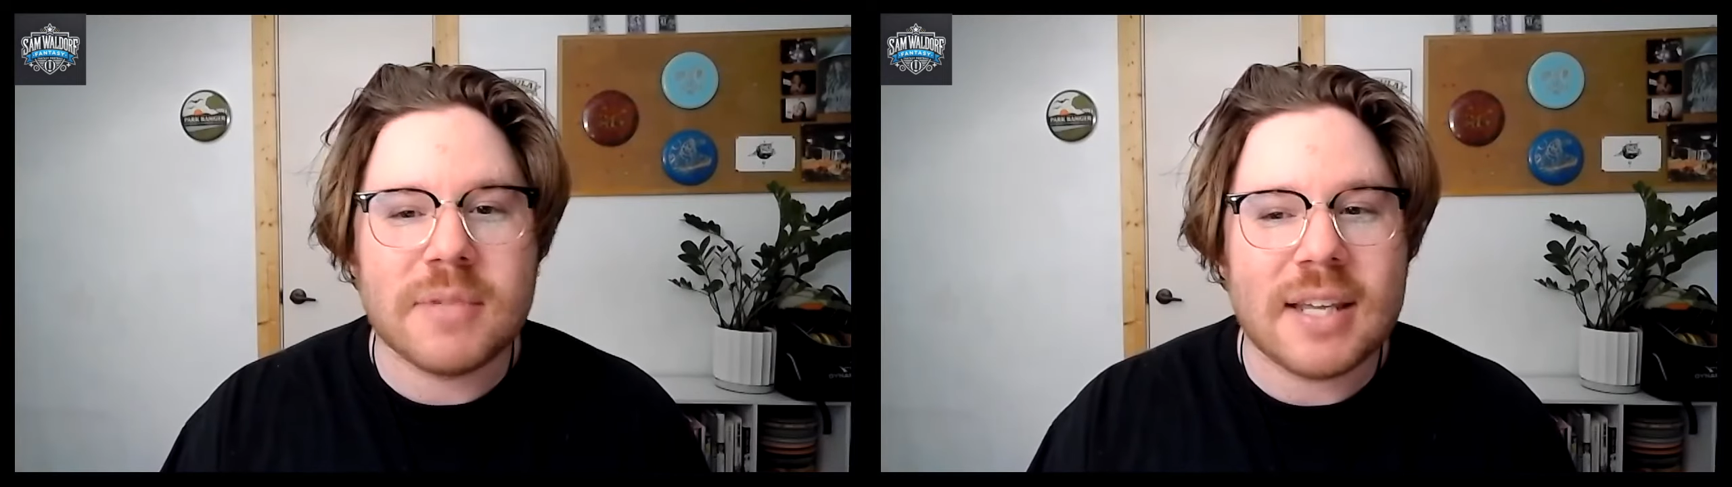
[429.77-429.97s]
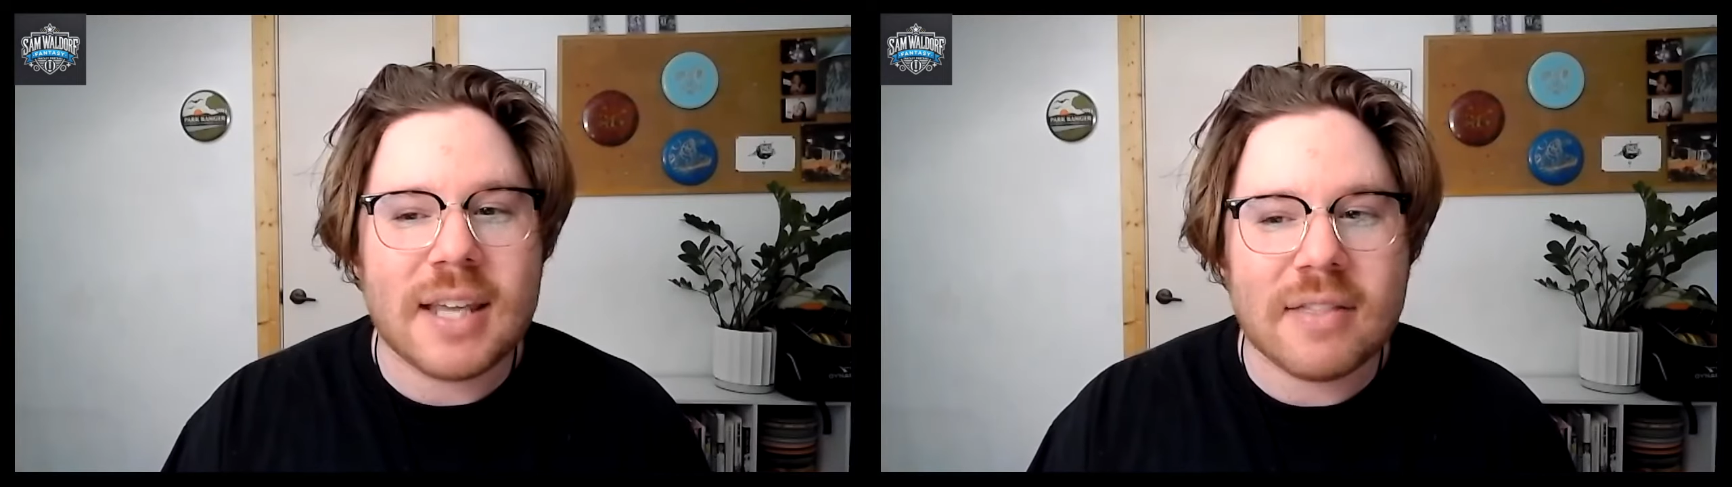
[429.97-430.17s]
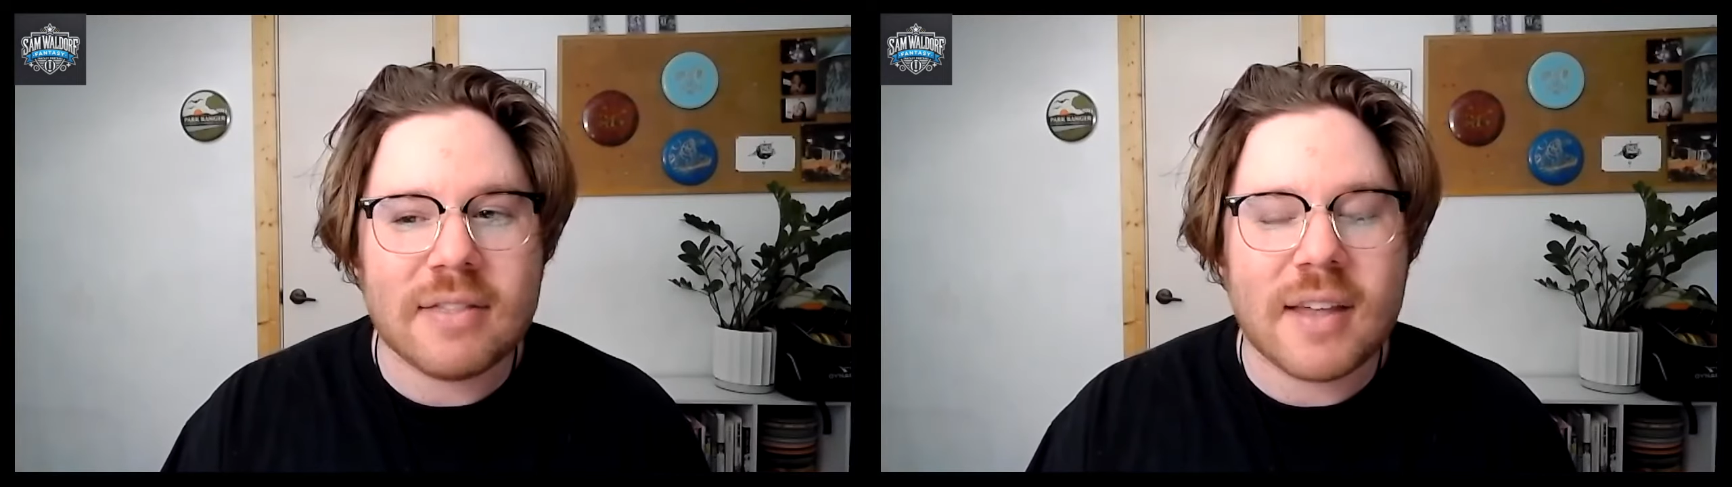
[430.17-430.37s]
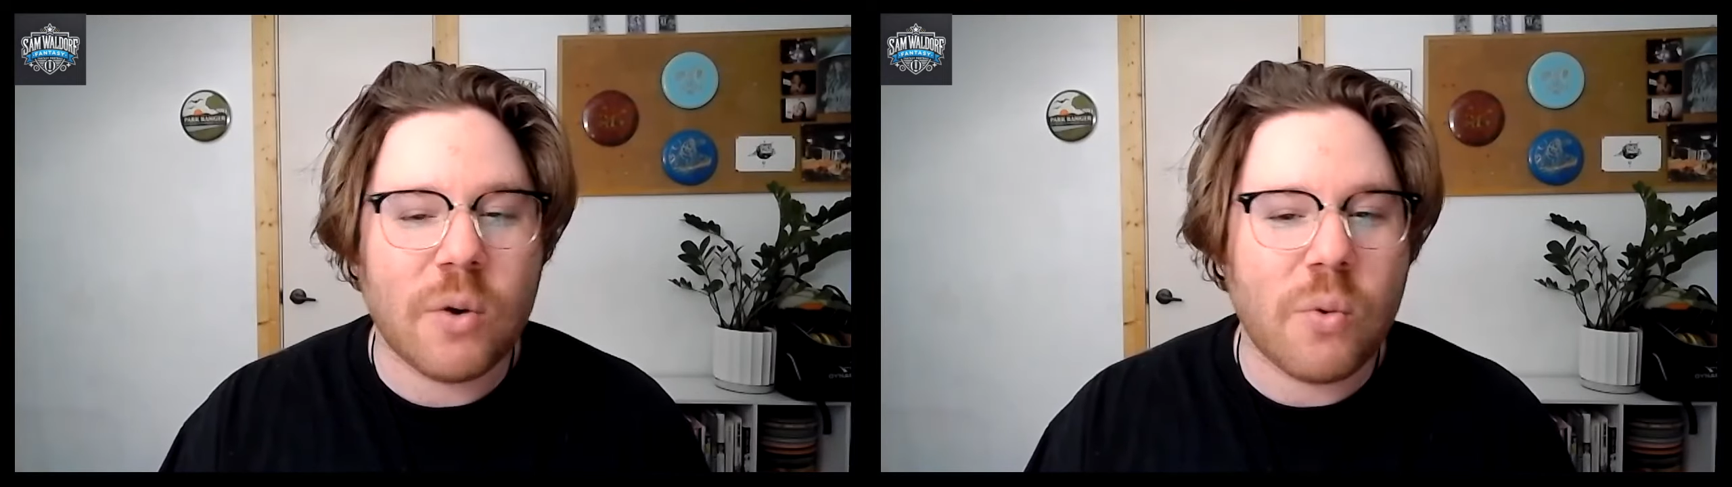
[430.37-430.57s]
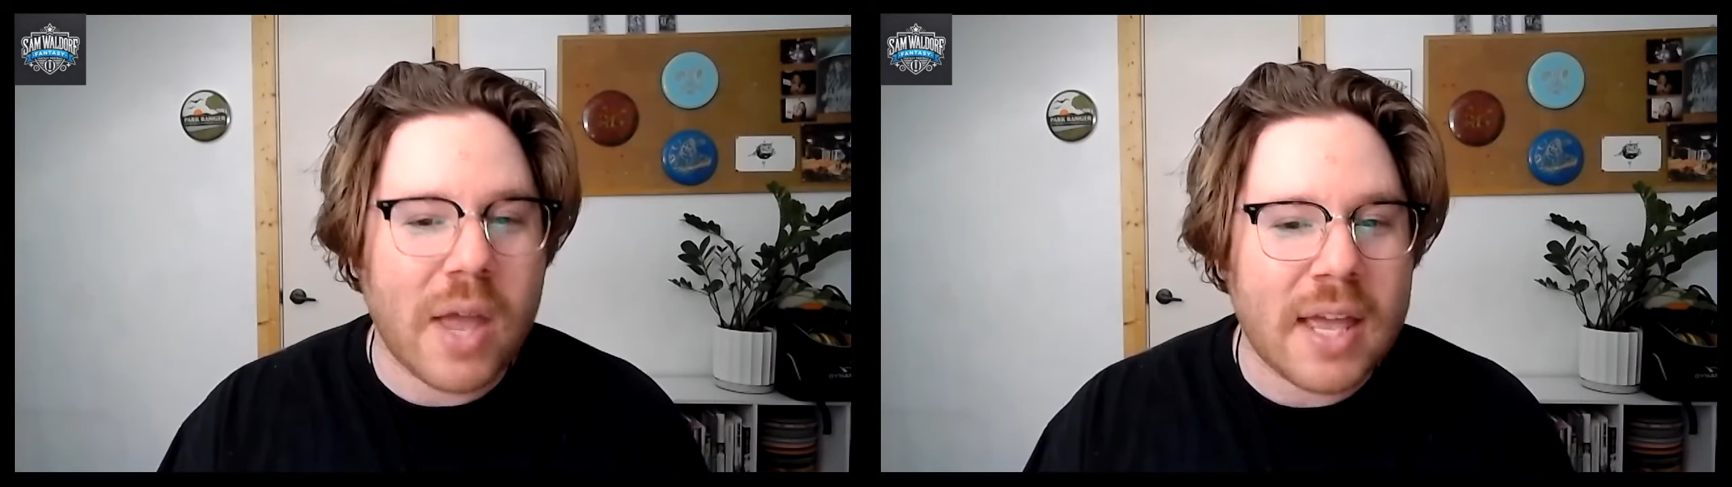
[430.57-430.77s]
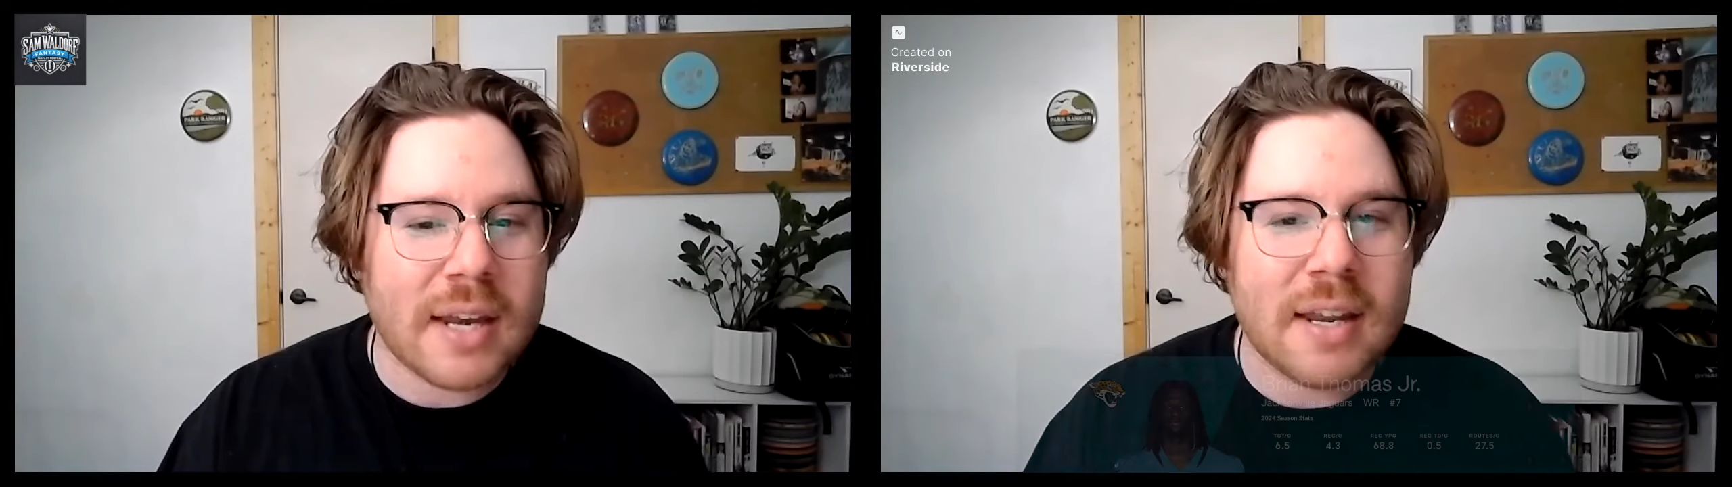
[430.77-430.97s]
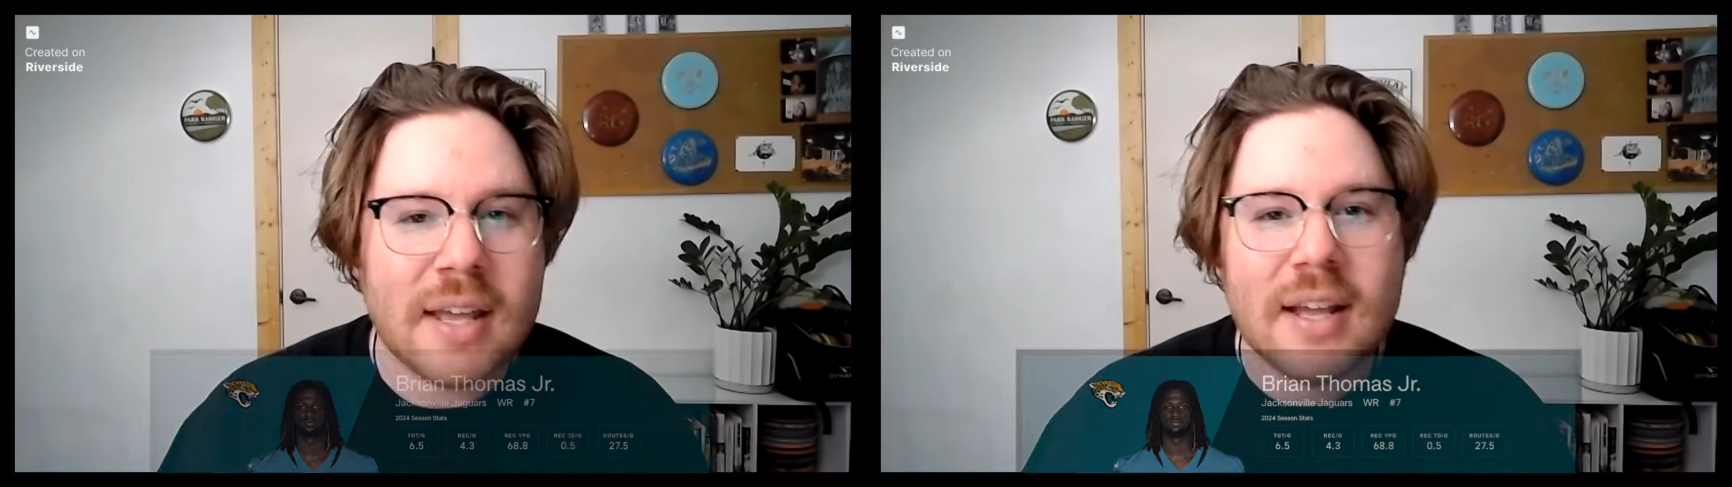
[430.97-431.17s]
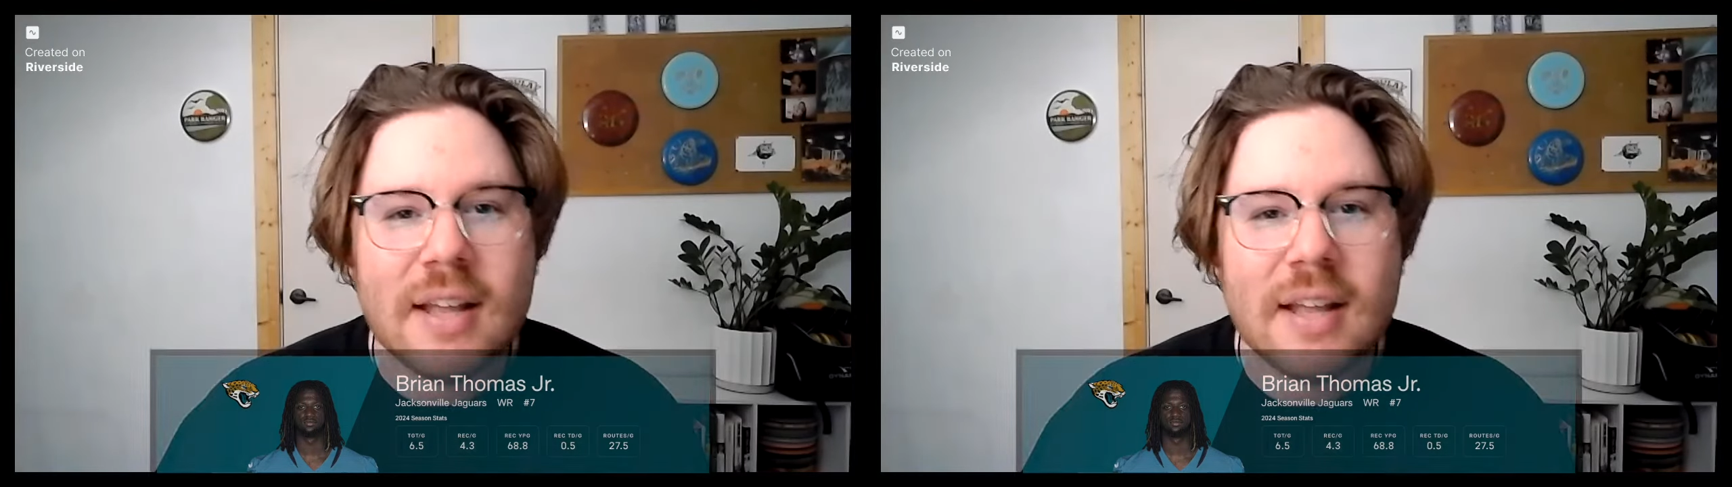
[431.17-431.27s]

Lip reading: to get their win.